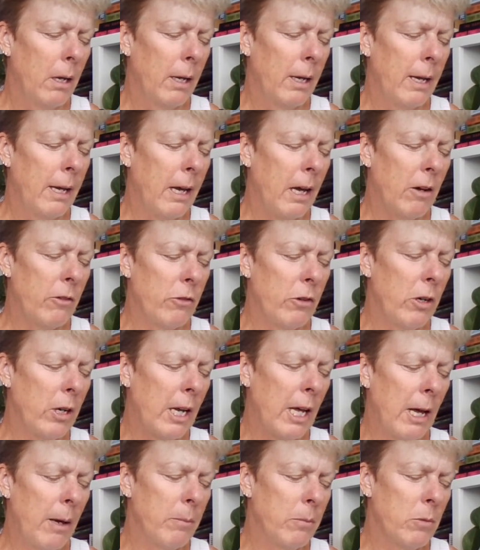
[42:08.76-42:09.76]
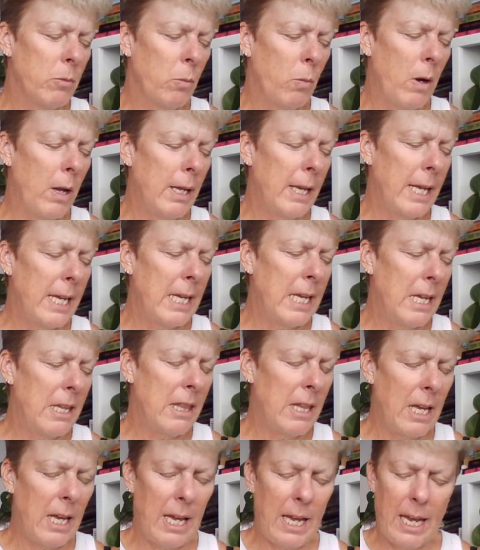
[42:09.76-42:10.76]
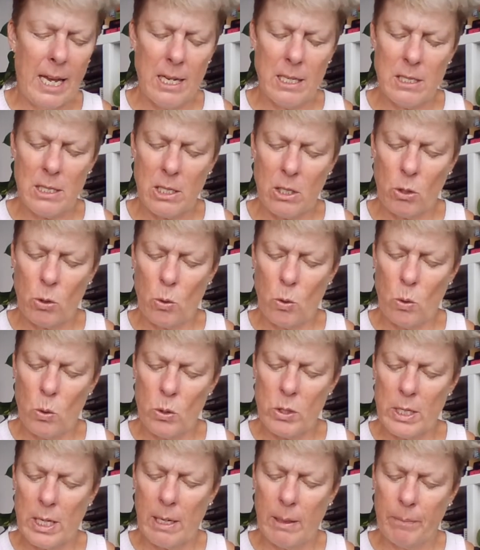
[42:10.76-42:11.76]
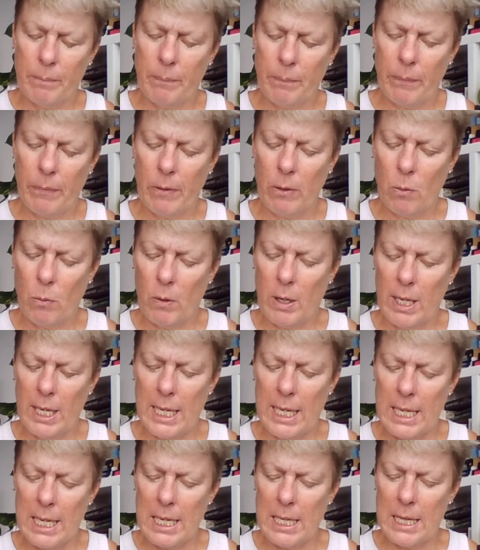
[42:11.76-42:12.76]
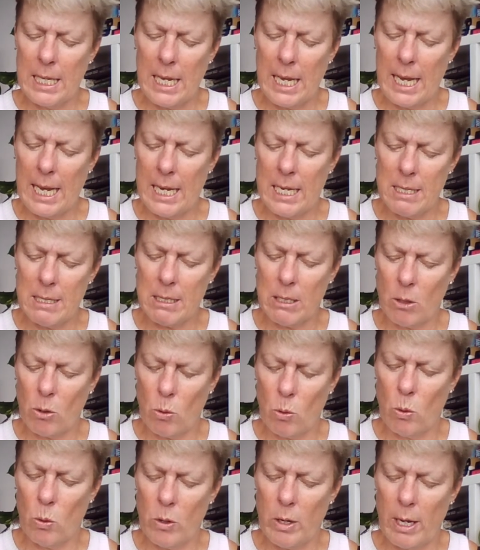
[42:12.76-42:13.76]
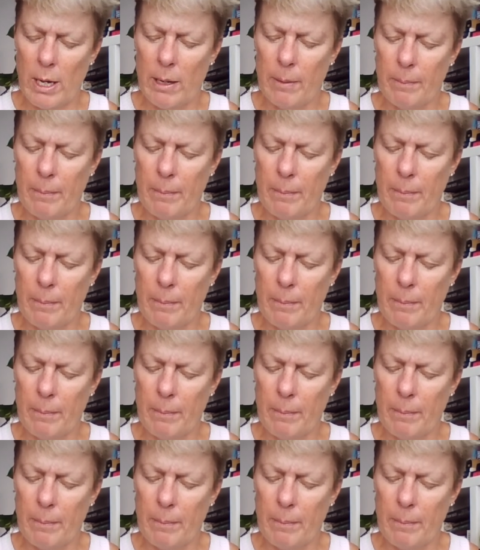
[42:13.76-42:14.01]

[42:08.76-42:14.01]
cover it up while they get their house in order? While they get their house in order.